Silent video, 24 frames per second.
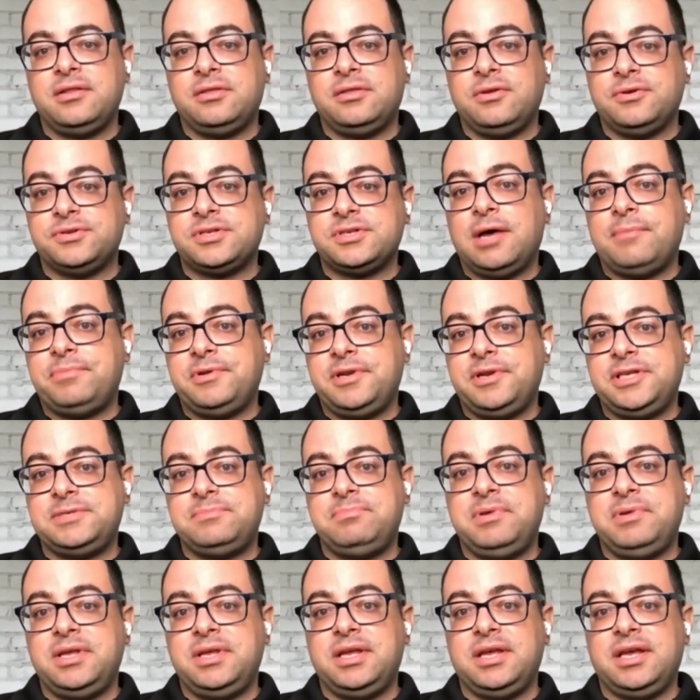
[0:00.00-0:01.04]
those companies
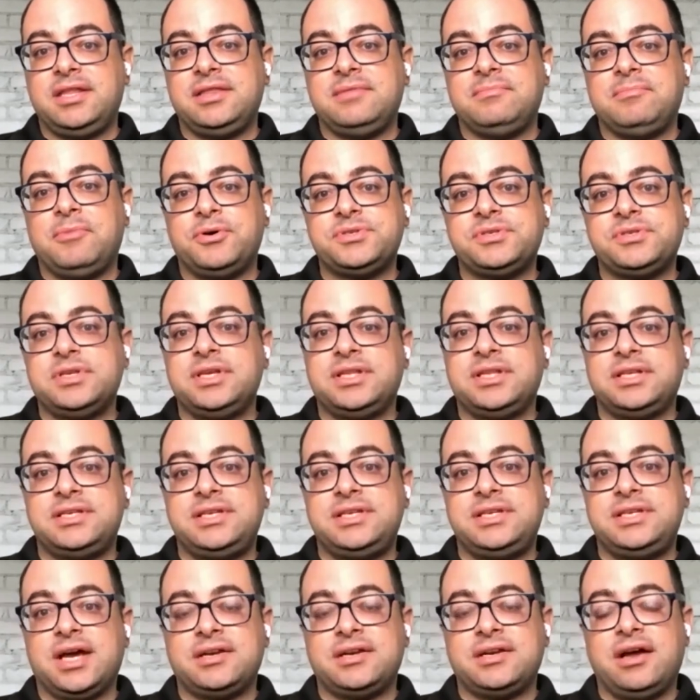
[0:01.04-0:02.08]
being mostly in the
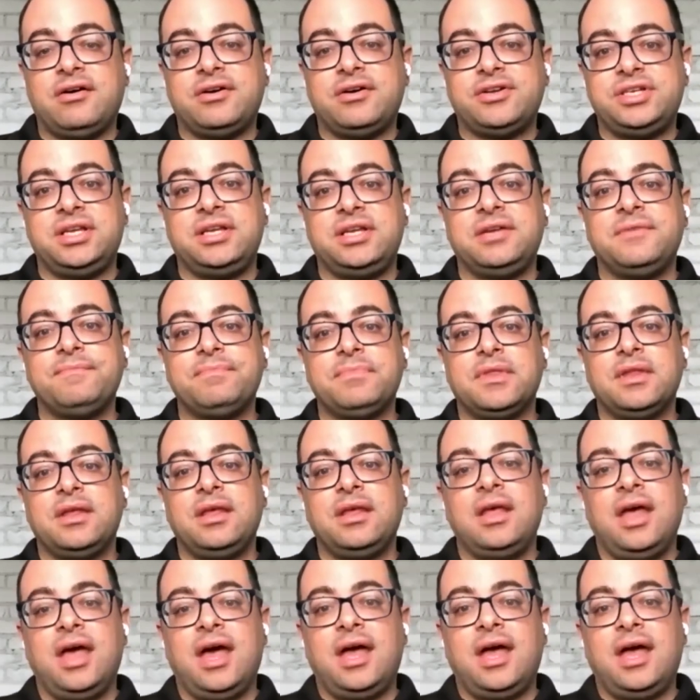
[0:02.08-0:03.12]
technology
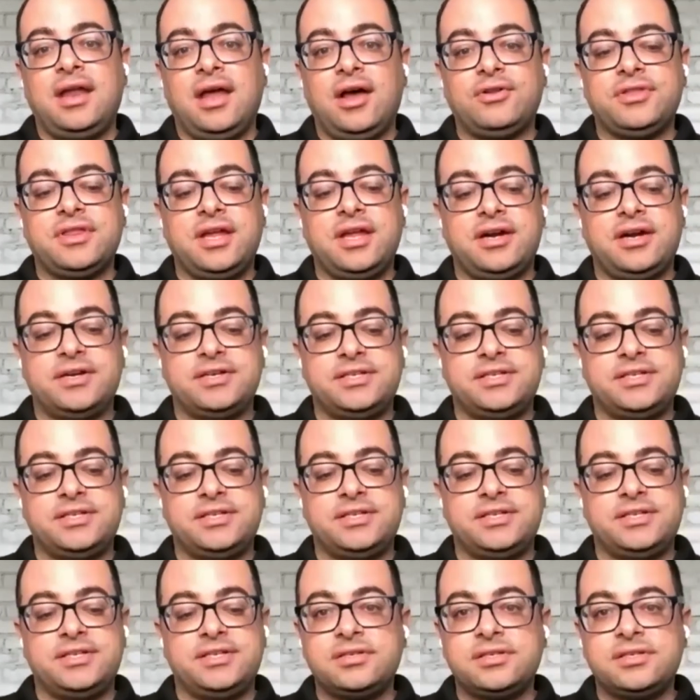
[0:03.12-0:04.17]
and healthcare
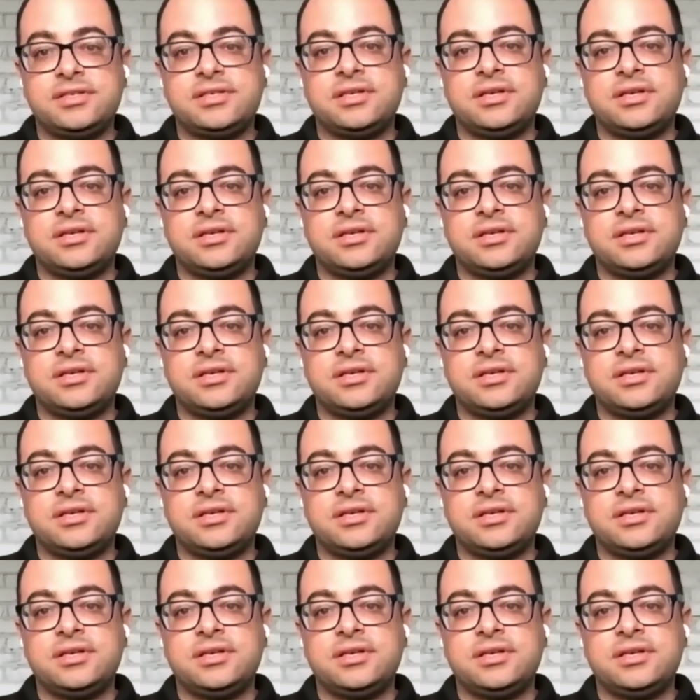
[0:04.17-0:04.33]
sectors.